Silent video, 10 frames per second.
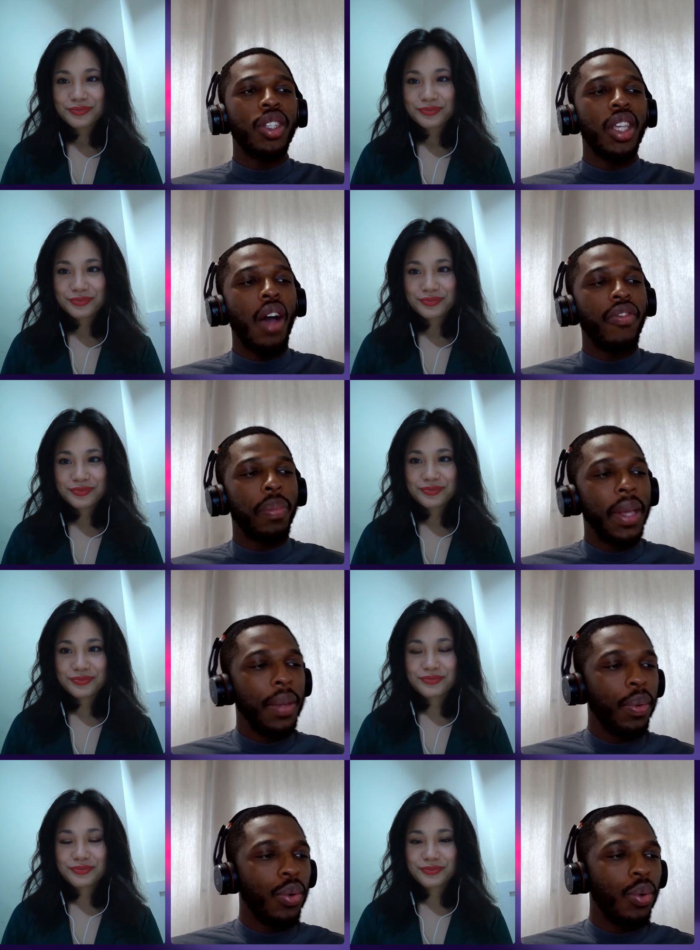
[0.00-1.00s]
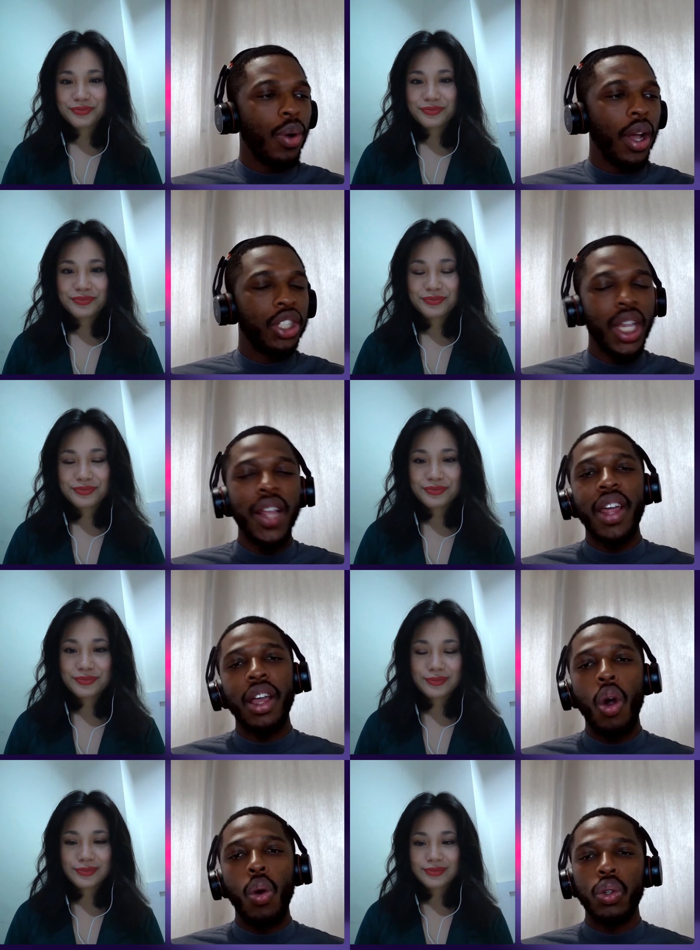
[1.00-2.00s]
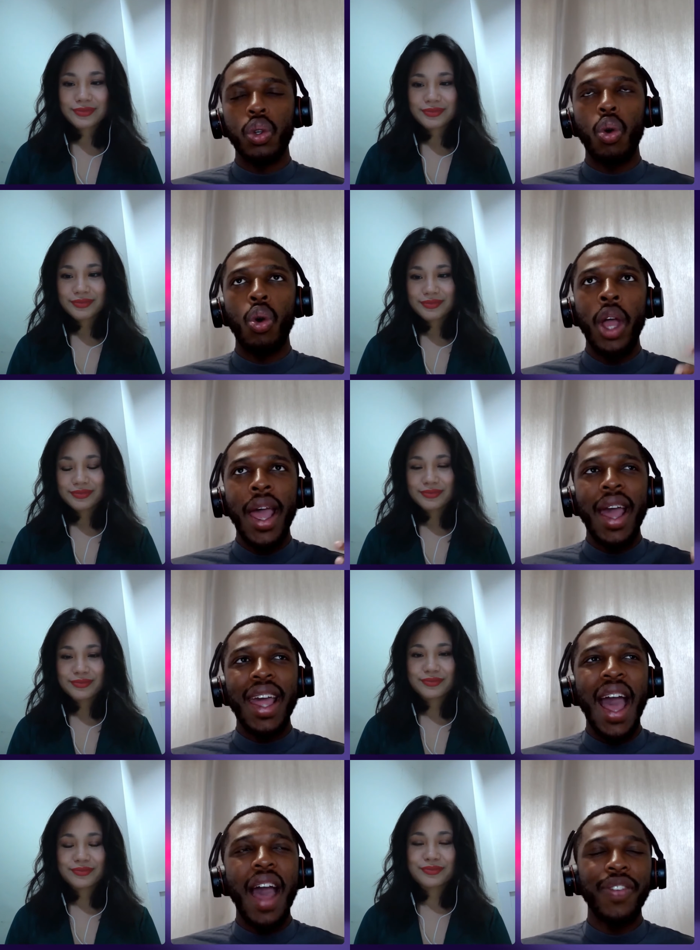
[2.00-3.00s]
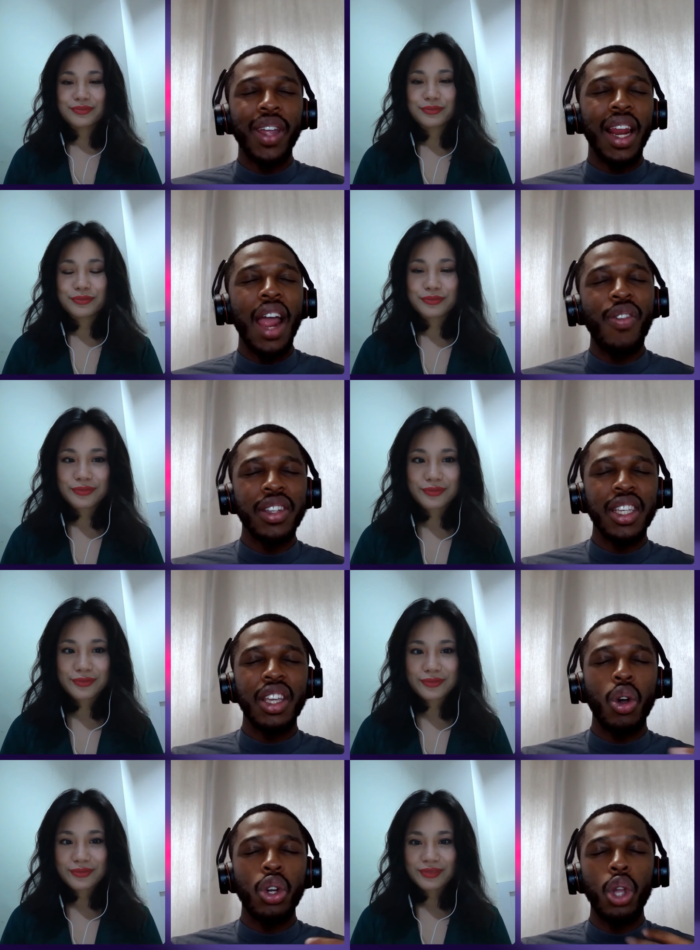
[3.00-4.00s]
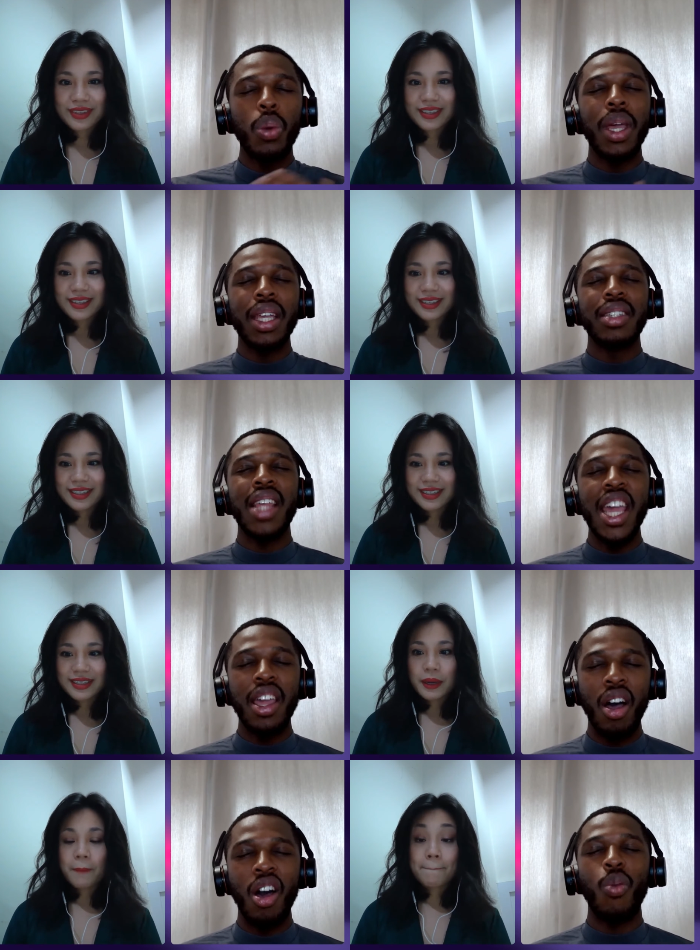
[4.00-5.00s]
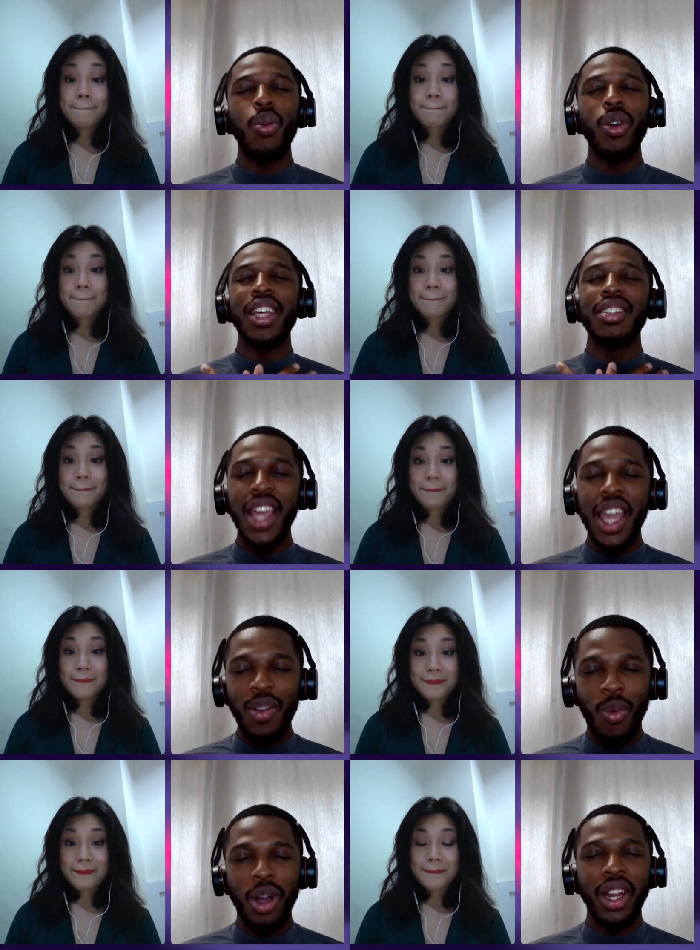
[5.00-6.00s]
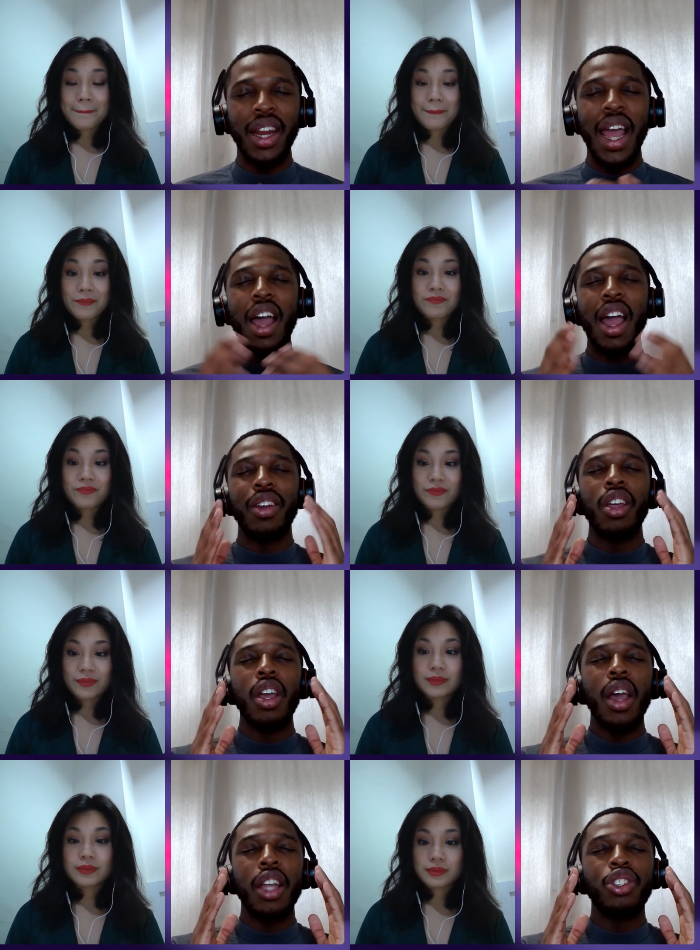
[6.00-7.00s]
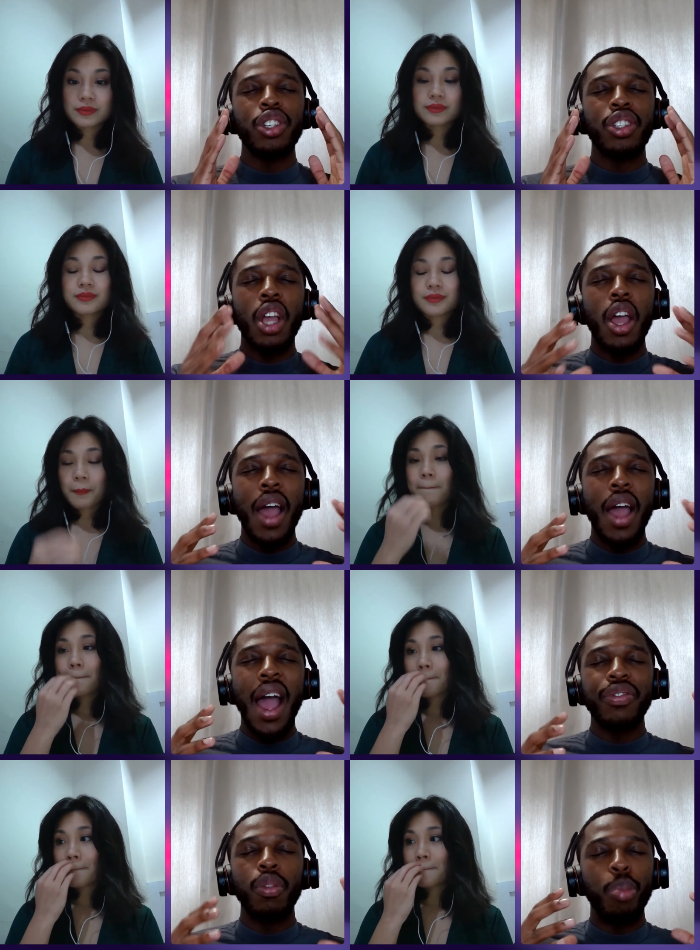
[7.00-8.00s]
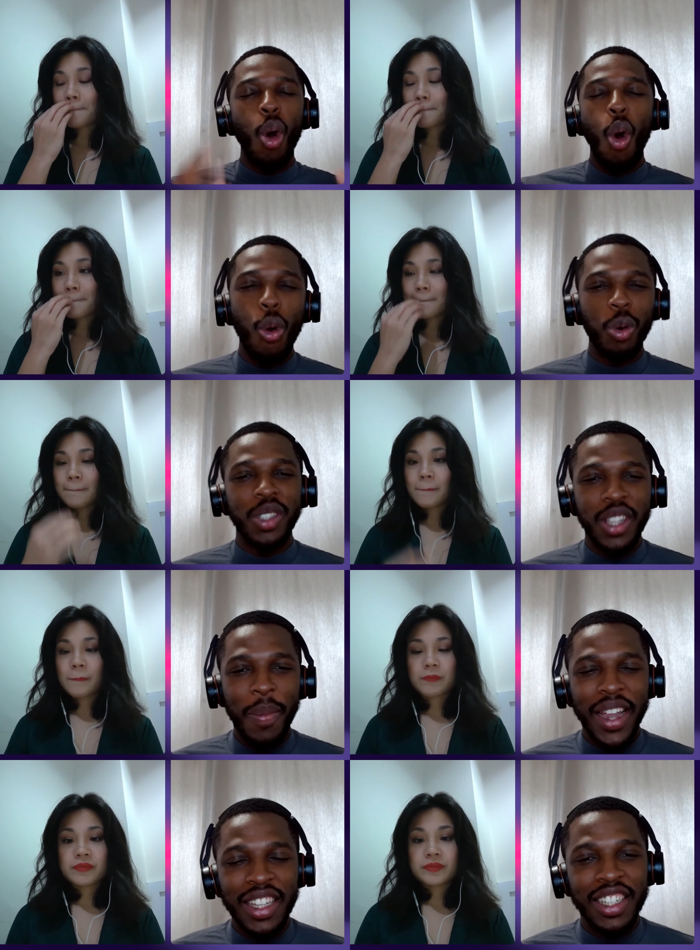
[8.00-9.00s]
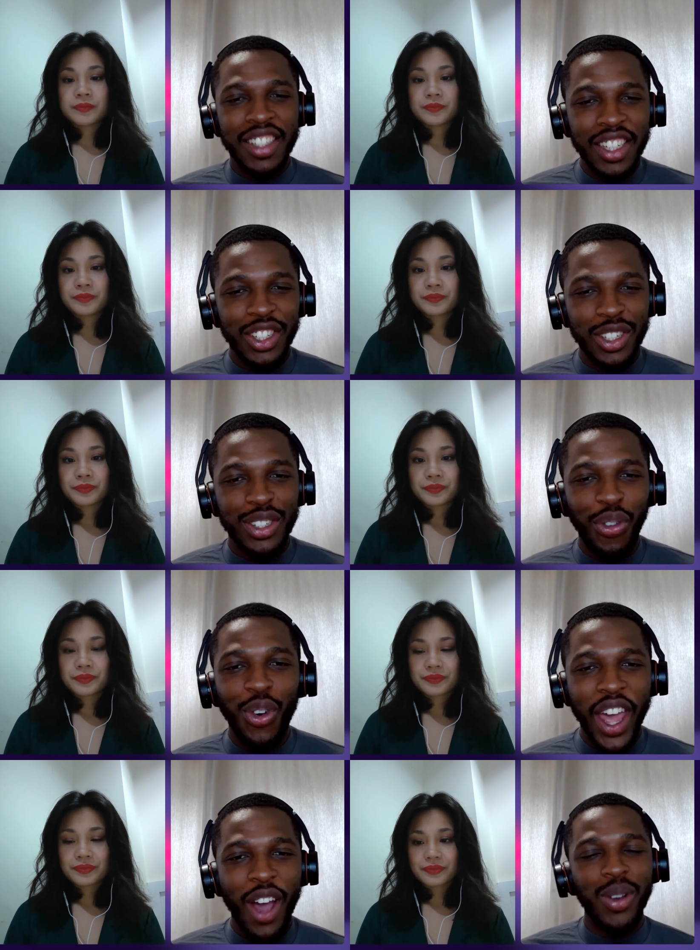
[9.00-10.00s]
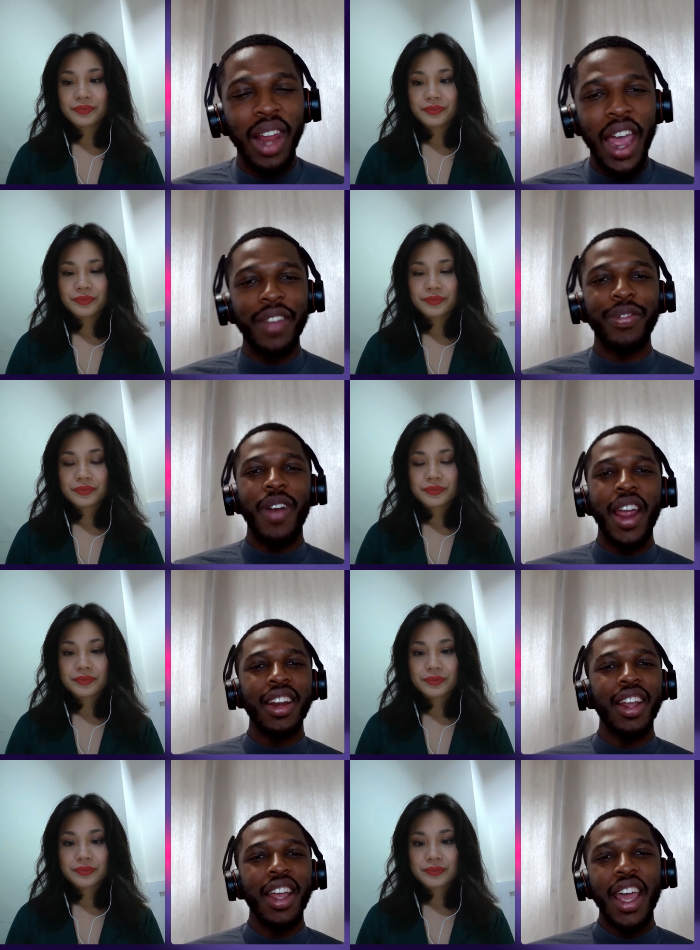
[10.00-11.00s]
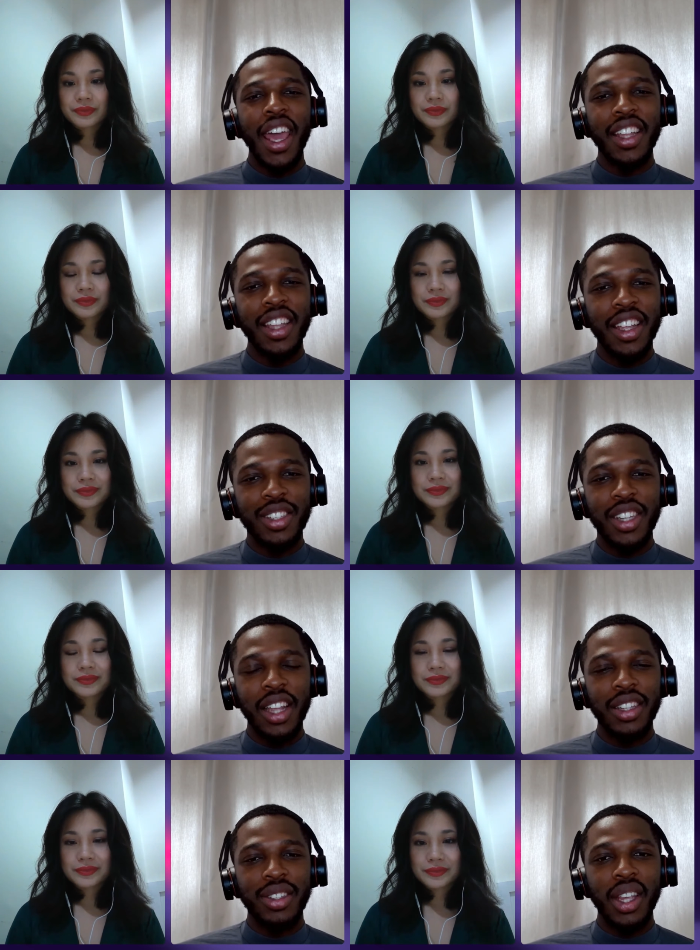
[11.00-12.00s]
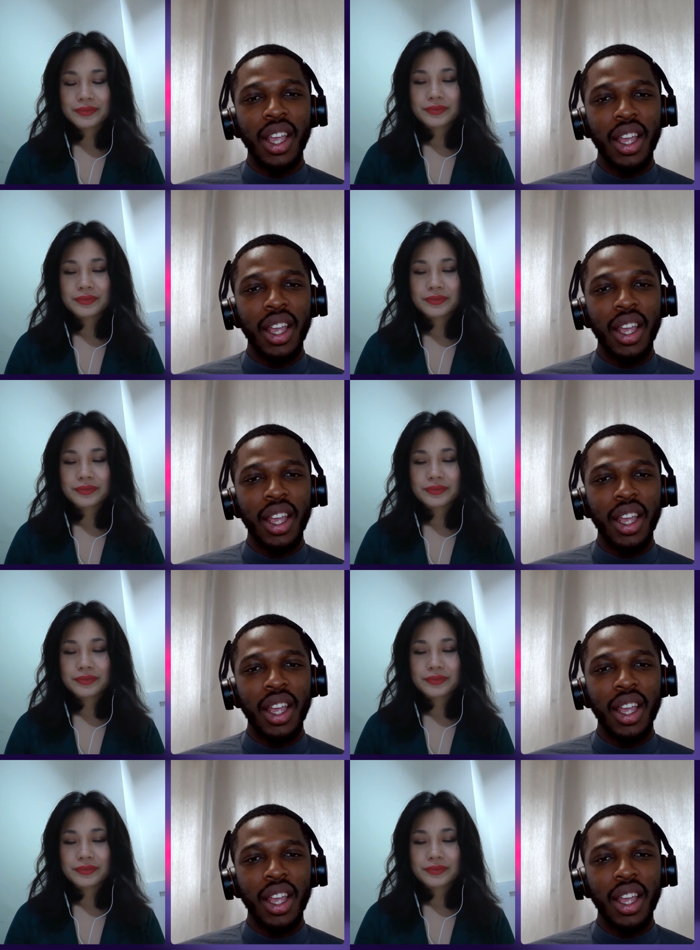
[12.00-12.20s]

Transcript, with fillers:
Speaker 1: see other people achieve their goals or have clarity on who it is they are, what it is they want, and and and just have the balls to make the decisions for their own life, right? It, it's it's